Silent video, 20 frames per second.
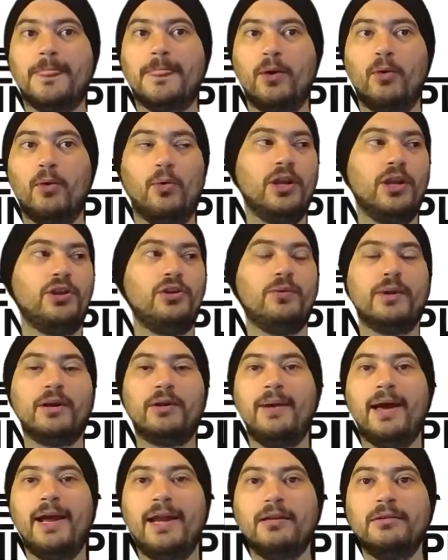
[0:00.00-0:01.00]
Will you
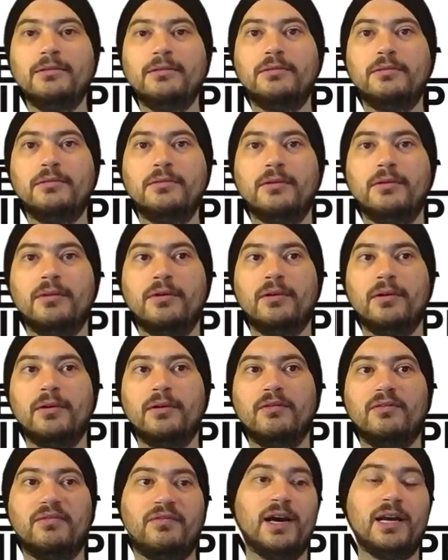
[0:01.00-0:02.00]
regret it?
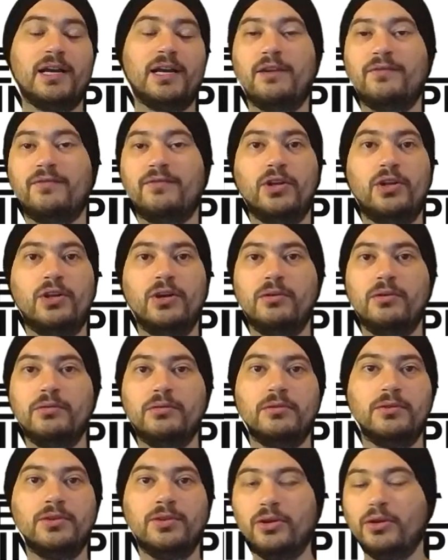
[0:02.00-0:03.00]
Fuck it. If you
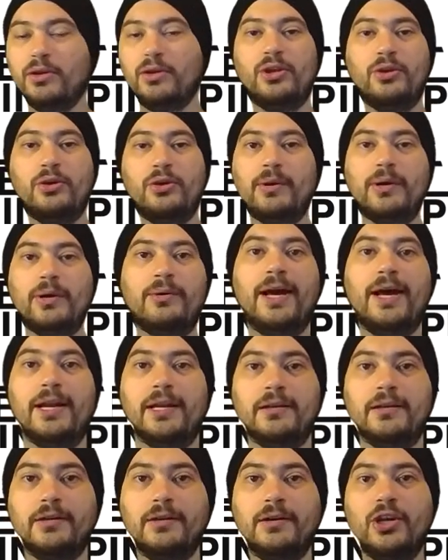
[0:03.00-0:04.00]
do, you'll regret
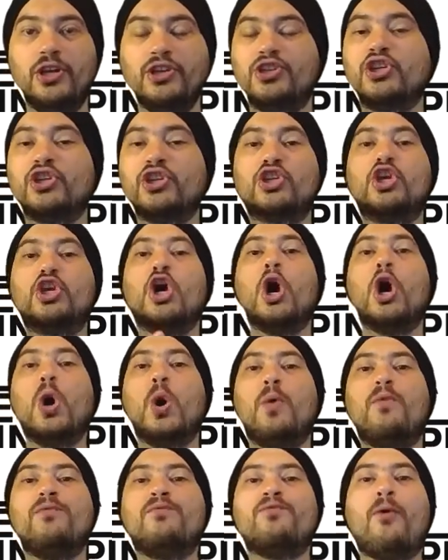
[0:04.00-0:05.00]
it. Just
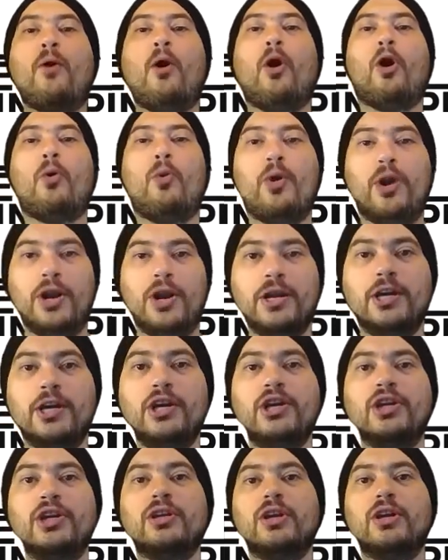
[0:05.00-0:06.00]
go forward.
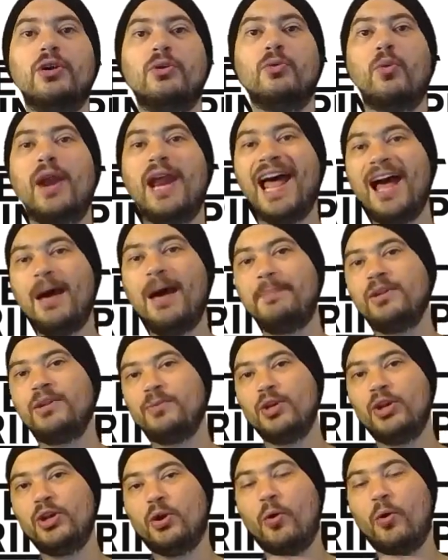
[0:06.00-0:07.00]
What happens
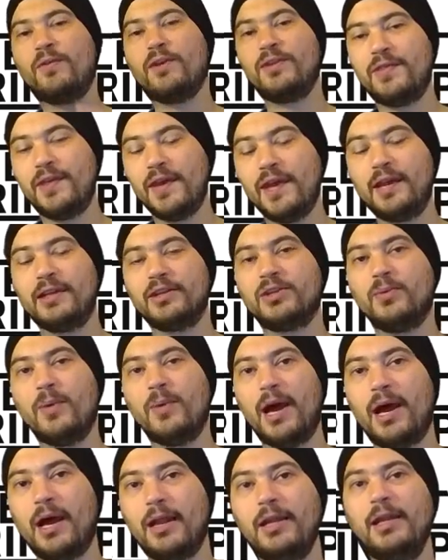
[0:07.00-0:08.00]
when you overthink as
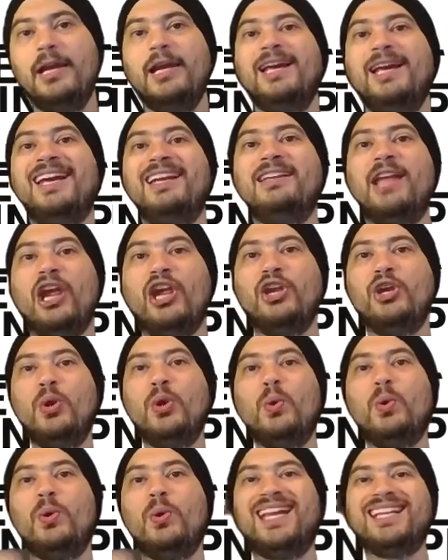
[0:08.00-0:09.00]
well is that
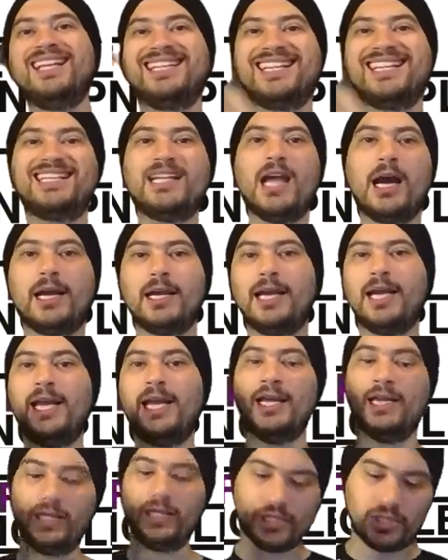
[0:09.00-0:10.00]
you get stuck
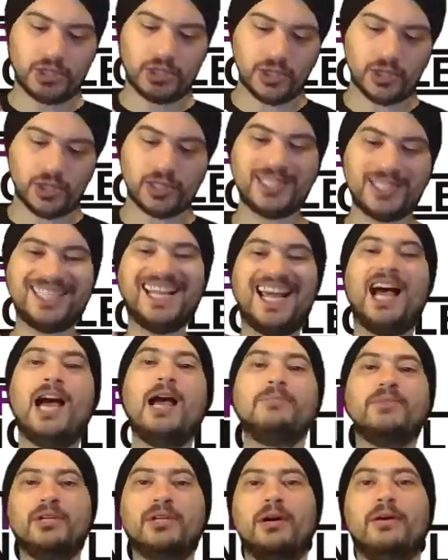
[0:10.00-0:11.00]
in a certain
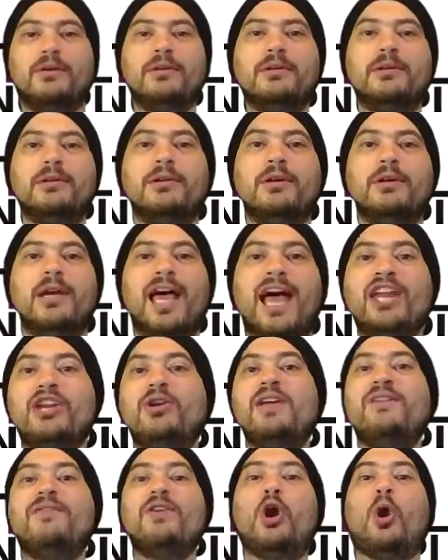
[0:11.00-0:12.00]
time zone, and you
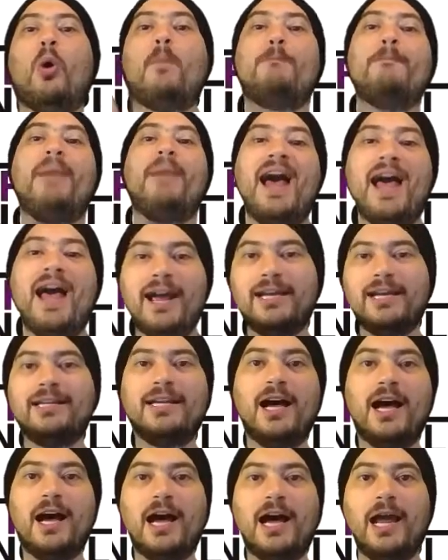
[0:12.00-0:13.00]
even go back in
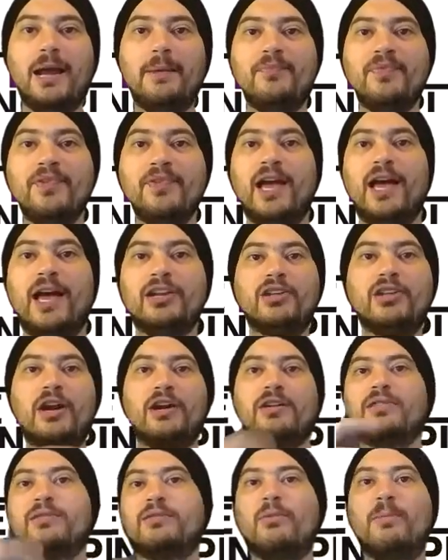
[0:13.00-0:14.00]
time and
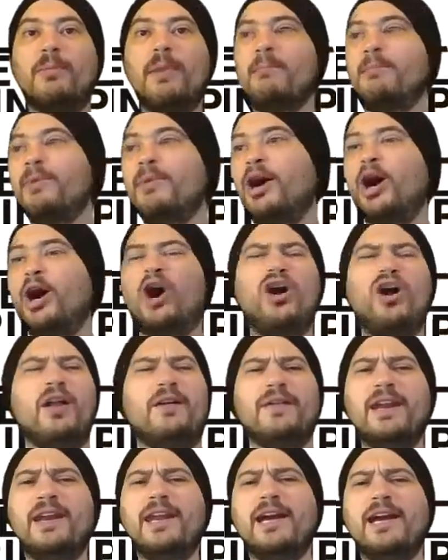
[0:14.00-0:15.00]
start remembering all
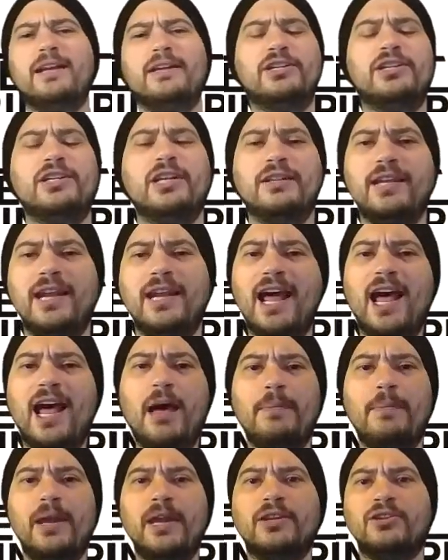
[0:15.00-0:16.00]
the negative shit that
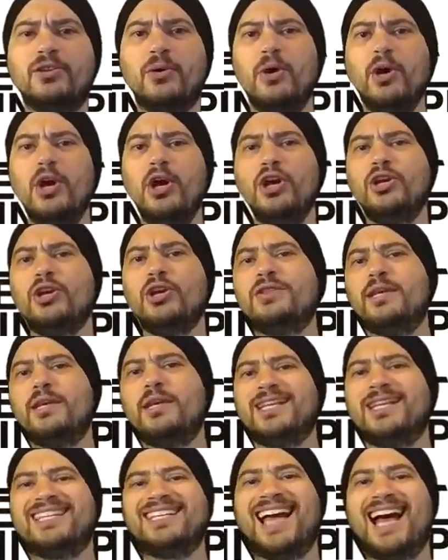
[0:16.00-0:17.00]
happened. So you're
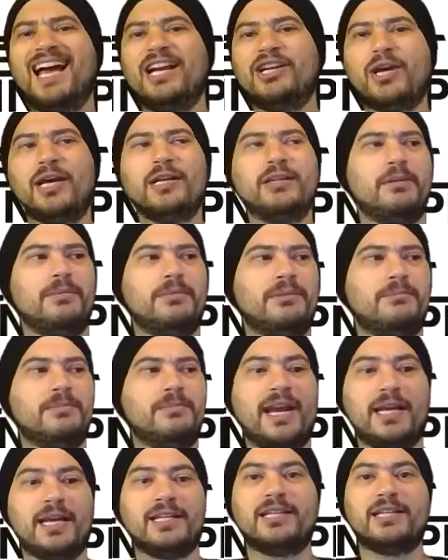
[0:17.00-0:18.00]
trying to
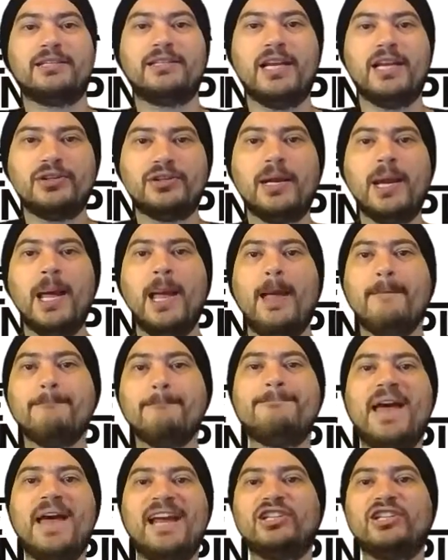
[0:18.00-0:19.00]
make a decision
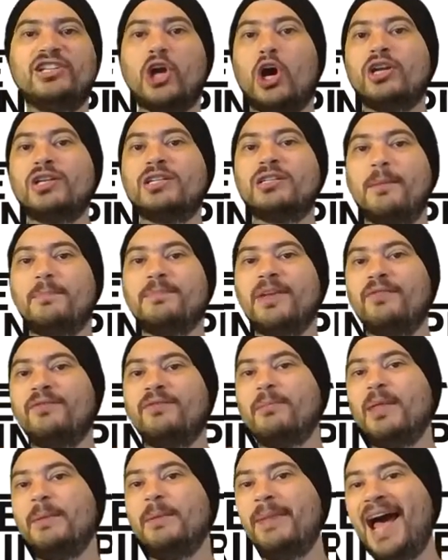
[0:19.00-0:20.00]
based on something
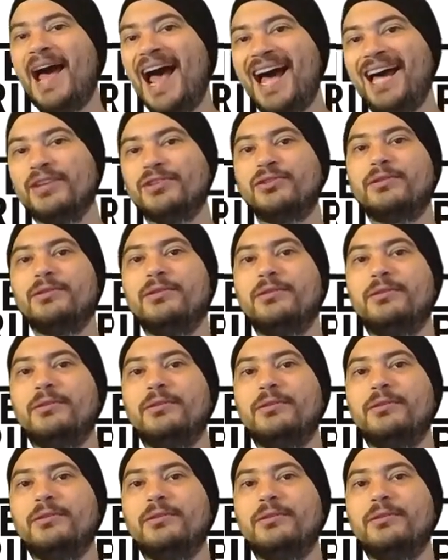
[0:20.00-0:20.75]
from the past,